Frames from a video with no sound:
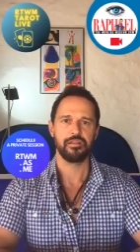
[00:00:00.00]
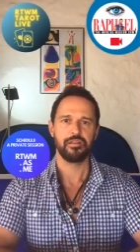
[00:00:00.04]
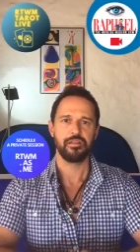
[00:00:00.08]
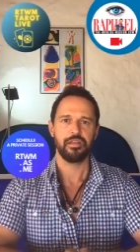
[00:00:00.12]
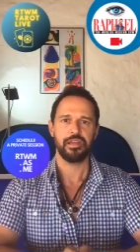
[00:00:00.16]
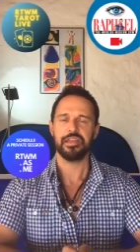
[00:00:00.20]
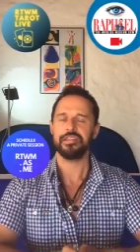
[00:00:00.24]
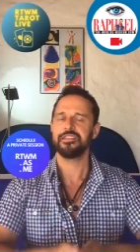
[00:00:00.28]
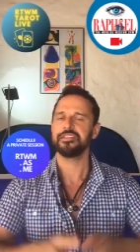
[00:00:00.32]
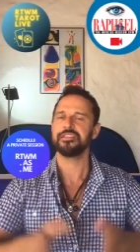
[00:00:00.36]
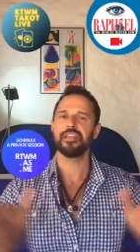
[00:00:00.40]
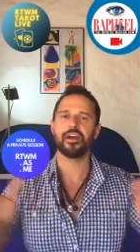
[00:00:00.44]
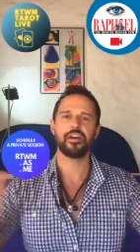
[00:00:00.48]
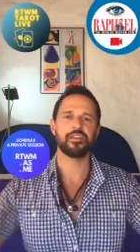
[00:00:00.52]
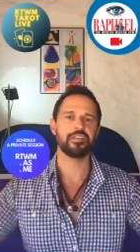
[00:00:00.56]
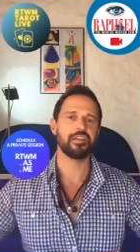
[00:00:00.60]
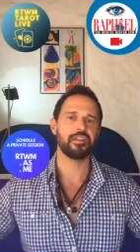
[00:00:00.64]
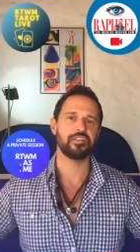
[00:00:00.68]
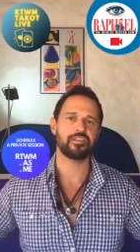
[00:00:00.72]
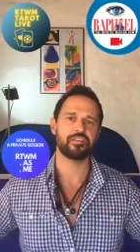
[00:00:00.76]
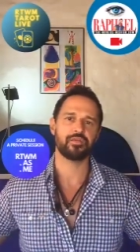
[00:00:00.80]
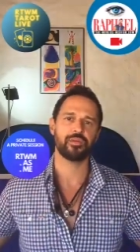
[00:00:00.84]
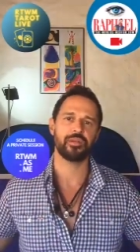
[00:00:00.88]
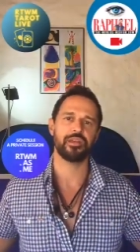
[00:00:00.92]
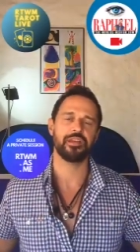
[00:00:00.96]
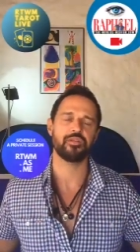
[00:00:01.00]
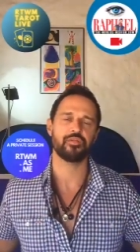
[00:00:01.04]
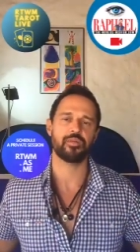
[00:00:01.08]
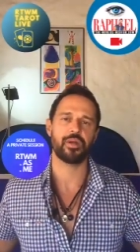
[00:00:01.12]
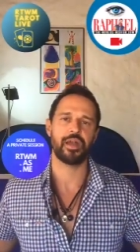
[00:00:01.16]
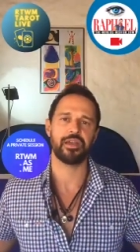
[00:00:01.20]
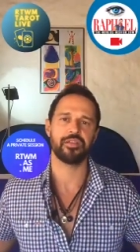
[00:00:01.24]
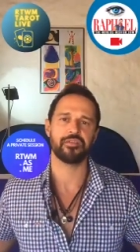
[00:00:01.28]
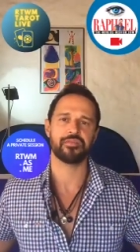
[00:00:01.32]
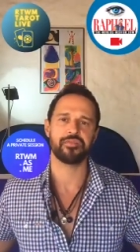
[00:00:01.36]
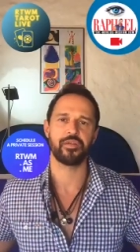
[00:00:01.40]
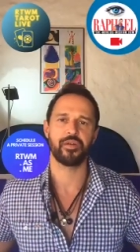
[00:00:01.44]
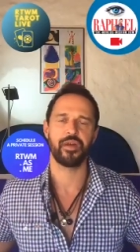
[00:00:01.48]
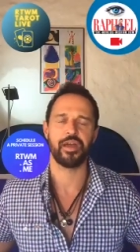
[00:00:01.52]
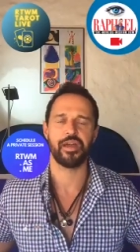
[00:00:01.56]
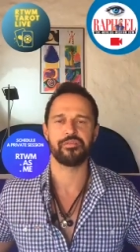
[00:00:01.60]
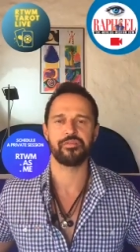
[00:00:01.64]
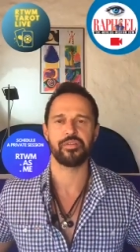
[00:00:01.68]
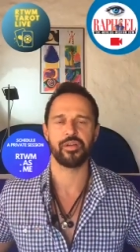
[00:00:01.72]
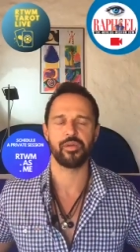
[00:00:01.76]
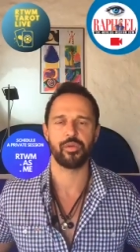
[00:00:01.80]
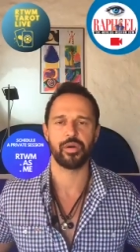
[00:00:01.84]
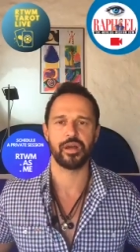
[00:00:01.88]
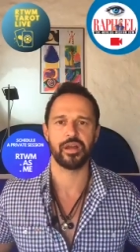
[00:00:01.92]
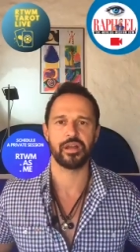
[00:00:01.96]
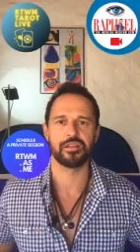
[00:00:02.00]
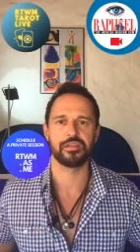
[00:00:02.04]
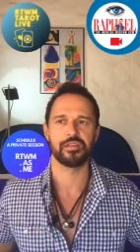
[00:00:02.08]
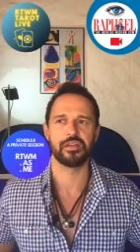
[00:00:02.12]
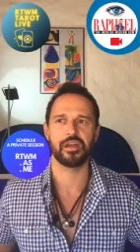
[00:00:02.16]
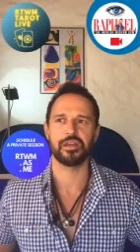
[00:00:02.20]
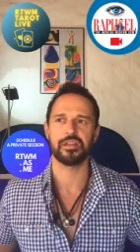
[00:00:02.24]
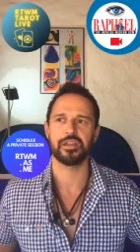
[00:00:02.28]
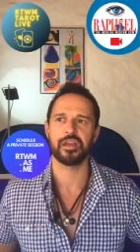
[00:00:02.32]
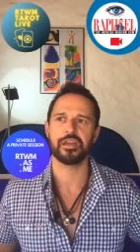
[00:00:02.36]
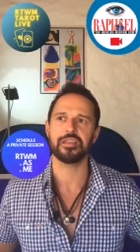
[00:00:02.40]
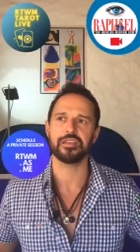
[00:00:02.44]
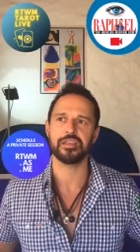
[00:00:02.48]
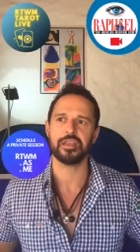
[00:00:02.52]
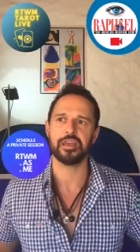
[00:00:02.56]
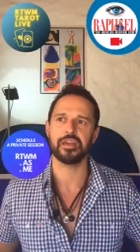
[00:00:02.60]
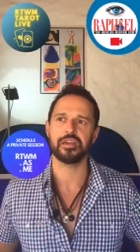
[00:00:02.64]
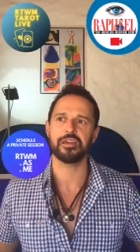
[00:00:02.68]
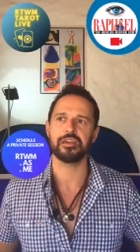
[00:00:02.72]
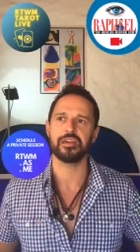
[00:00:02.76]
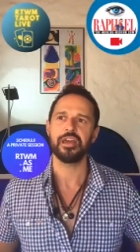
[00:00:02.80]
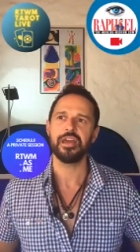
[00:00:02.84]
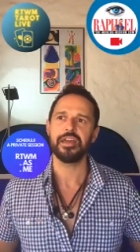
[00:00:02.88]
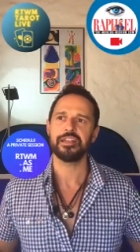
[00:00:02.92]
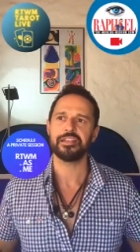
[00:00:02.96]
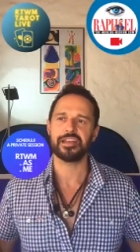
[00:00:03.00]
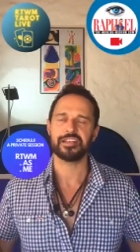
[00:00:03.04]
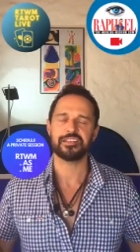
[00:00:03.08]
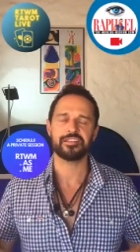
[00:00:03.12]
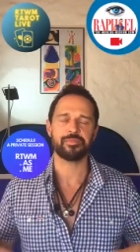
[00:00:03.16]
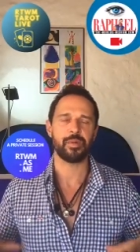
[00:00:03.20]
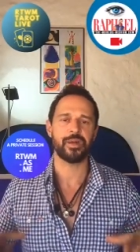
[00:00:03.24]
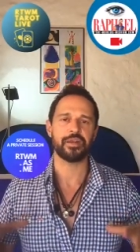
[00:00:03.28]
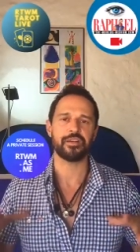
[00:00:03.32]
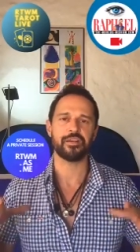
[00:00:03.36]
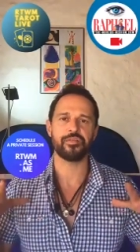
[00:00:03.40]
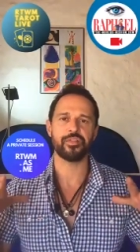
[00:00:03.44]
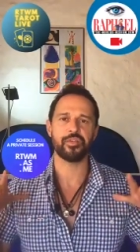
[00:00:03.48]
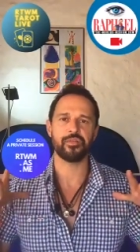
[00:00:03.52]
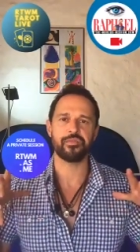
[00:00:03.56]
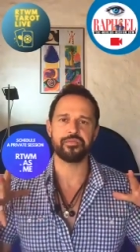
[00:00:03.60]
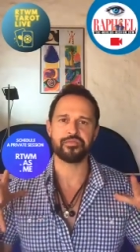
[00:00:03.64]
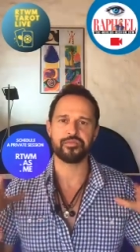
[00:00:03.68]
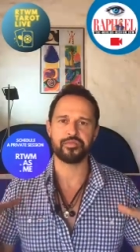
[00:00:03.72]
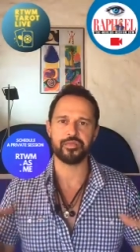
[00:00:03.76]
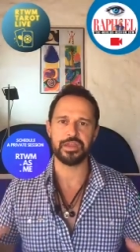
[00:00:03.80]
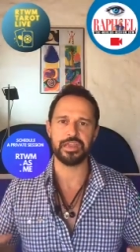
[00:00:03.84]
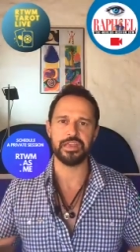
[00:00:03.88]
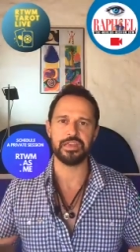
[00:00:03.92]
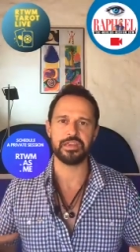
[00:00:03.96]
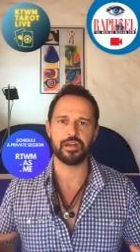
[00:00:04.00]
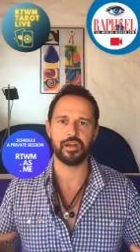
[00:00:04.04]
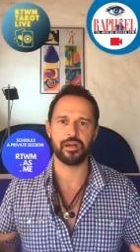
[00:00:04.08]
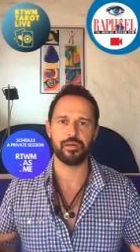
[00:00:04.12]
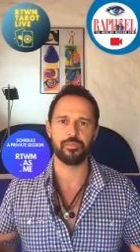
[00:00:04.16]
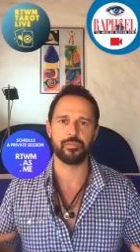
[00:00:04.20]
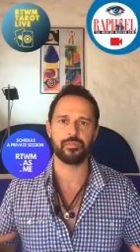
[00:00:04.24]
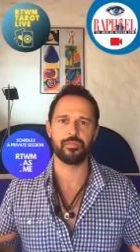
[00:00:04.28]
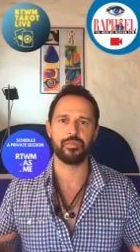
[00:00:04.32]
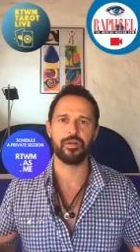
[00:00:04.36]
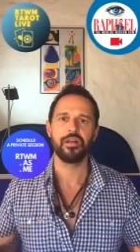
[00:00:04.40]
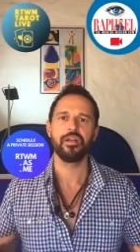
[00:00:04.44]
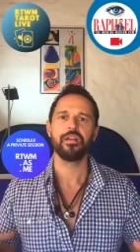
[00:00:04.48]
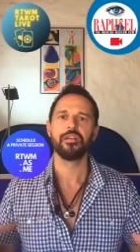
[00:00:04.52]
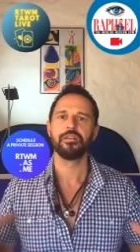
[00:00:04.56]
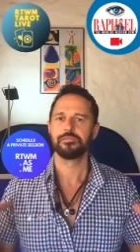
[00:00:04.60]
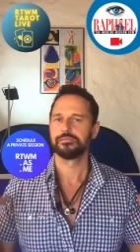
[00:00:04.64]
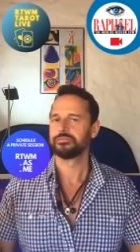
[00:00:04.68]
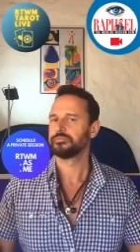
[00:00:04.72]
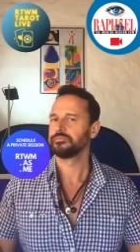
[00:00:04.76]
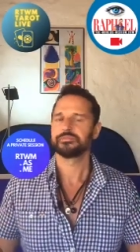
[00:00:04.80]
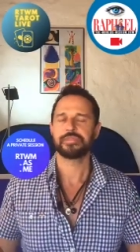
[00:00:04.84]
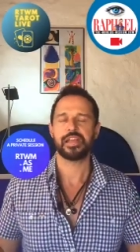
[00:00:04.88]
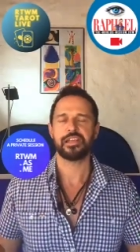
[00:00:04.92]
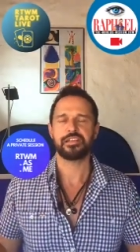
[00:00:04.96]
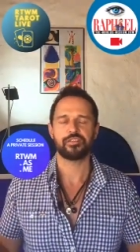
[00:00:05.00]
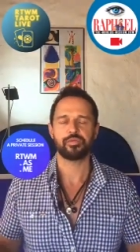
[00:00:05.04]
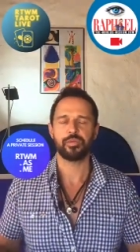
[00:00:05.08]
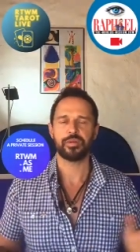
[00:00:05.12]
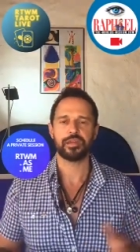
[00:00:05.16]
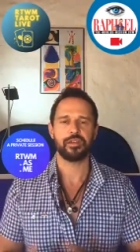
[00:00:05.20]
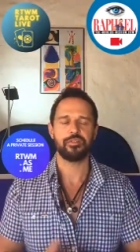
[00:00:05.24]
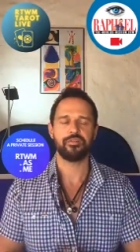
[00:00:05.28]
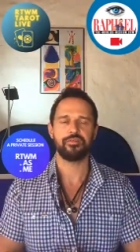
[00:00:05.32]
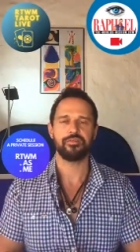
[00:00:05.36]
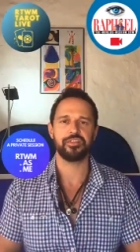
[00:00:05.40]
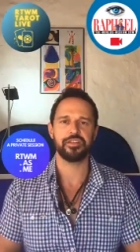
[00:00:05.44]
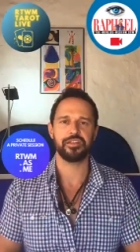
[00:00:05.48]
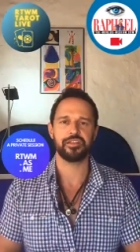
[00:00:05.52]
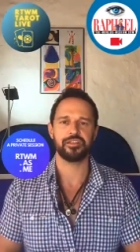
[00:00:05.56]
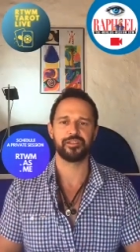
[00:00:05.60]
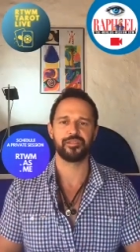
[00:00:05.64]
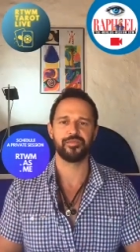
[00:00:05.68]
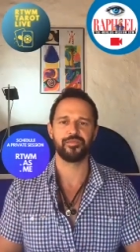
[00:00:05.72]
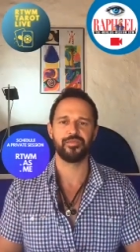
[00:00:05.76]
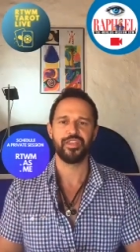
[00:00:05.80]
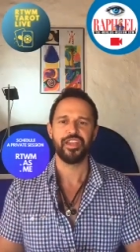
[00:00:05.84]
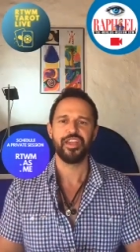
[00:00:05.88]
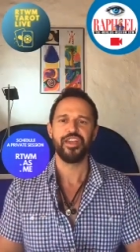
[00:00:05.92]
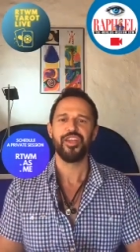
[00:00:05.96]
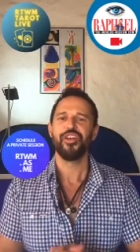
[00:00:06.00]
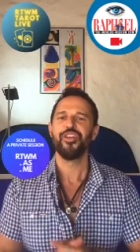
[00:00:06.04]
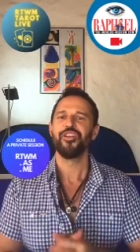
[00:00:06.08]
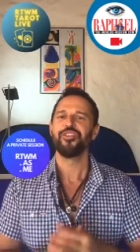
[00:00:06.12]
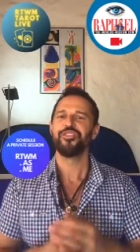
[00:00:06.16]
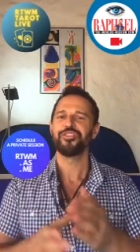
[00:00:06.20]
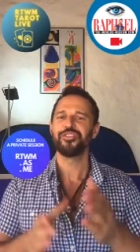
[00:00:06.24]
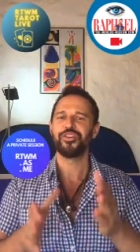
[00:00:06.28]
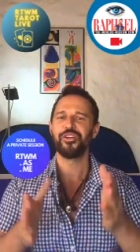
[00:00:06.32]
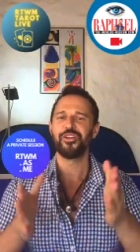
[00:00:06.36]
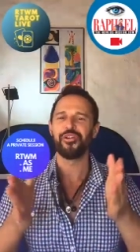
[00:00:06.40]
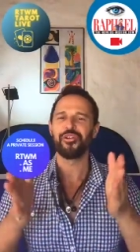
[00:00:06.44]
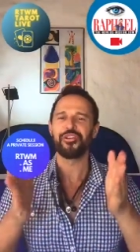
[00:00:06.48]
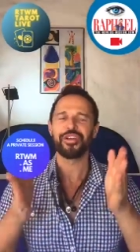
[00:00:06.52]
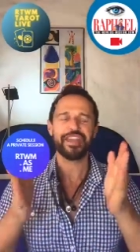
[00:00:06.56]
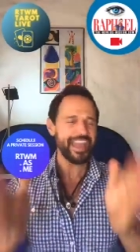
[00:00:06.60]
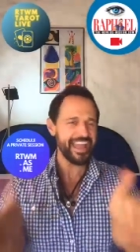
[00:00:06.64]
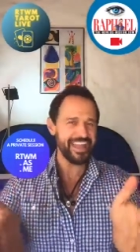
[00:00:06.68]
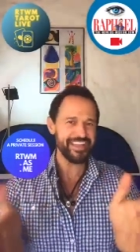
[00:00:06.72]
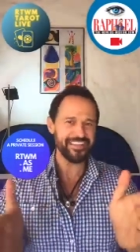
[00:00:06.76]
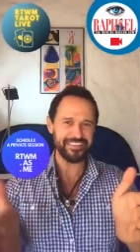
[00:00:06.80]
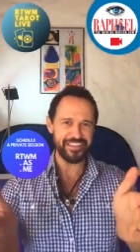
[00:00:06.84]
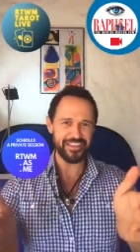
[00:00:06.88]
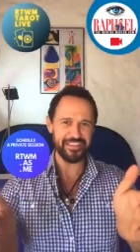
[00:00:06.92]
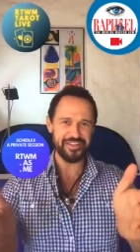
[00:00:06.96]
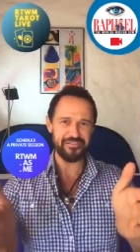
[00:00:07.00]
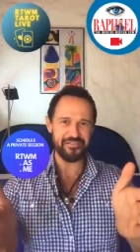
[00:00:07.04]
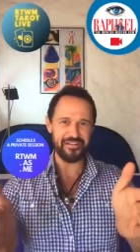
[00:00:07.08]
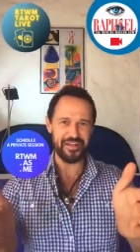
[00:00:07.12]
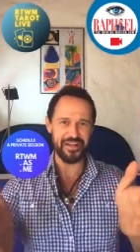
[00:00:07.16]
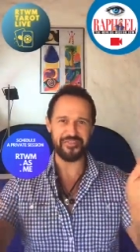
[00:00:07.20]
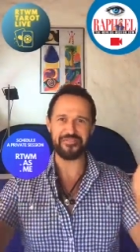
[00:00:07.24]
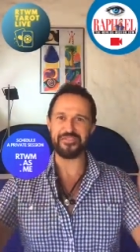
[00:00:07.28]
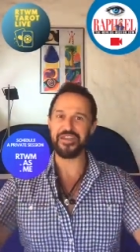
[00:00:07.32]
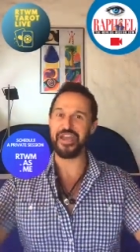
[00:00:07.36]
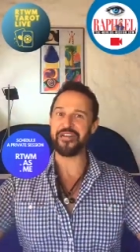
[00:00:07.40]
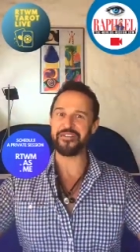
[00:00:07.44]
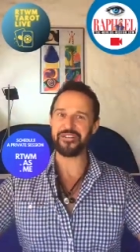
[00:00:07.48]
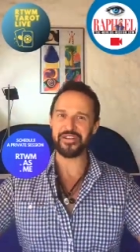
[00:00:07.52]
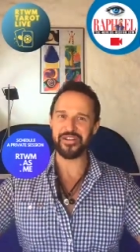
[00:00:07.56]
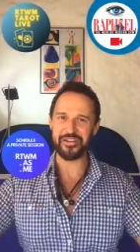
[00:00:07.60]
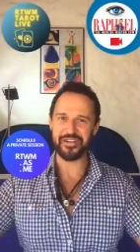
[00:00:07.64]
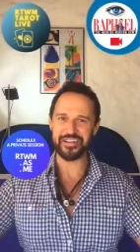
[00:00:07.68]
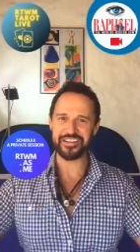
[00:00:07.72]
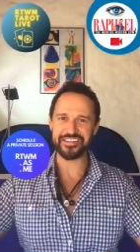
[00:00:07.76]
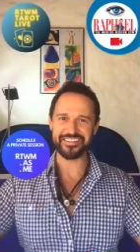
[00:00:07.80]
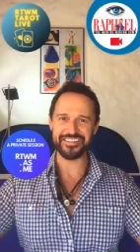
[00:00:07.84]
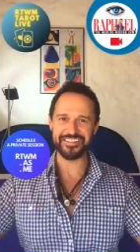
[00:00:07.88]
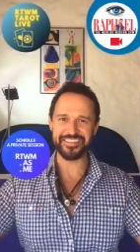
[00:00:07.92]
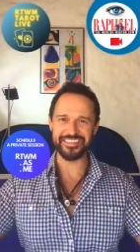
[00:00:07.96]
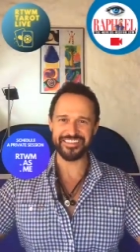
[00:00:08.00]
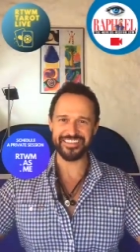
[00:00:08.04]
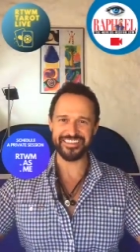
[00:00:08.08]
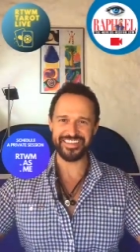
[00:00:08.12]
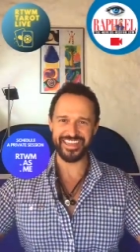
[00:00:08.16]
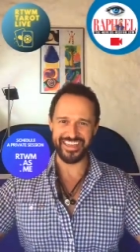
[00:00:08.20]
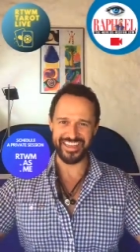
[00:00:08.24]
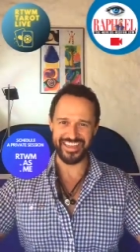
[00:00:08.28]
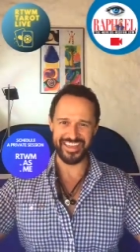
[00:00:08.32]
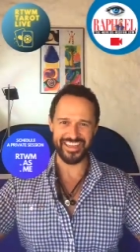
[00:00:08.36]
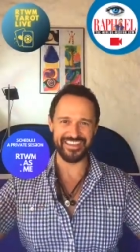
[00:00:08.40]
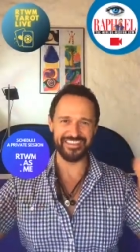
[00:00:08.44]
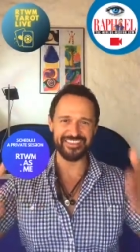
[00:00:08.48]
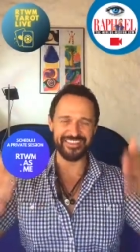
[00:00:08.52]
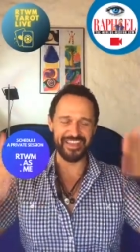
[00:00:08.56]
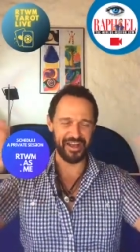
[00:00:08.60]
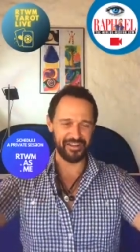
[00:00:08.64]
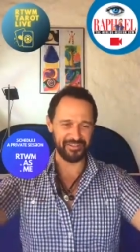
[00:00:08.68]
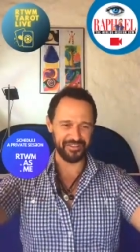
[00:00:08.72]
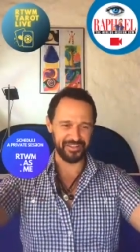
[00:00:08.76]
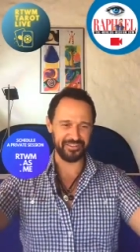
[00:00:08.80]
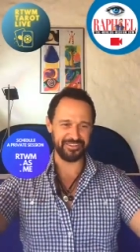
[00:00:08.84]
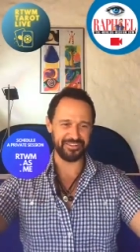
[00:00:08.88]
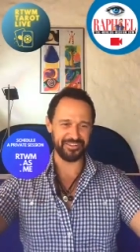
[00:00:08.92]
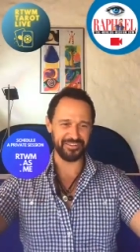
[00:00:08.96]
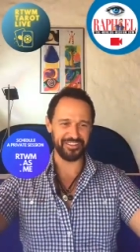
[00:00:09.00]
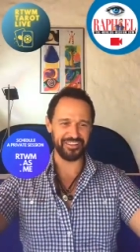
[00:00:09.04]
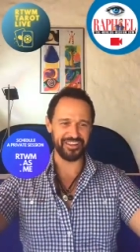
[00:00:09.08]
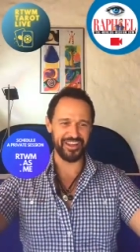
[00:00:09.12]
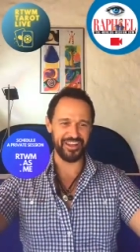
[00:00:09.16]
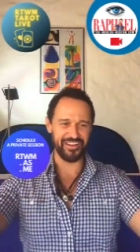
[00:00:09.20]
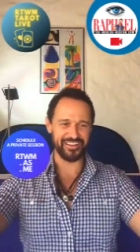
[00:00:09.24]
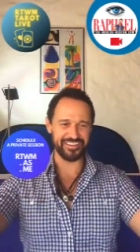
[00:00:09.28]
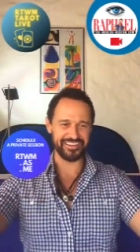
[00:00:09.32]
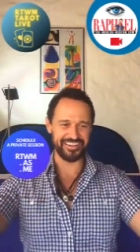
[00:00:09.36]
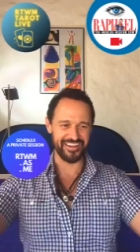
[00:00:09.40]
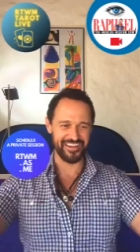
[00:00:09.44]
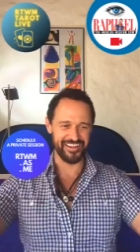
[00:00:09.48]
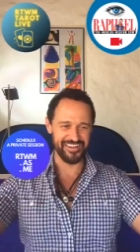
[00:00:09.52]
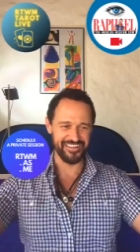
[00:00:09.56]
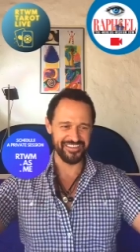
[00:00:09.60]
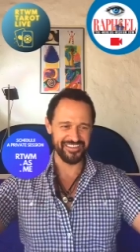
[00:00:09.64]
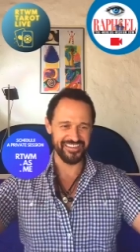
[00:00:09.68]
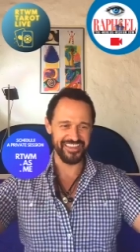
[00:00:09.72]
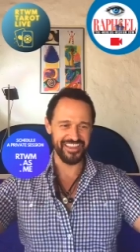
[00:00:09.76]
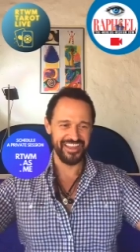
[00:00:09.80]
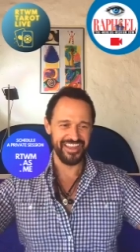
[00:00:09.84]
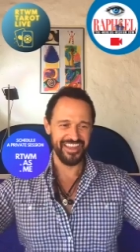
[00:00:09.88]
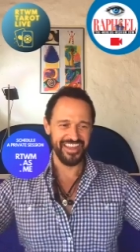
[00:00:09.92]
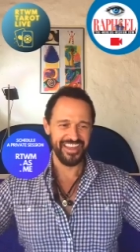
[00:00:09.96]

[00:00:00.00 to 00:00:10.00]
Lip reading: is not necessarily right for everyone. And I think that's part of the freedom. That's what I feel. So, Kent, anyway, if you have a question today, now that you're logged on,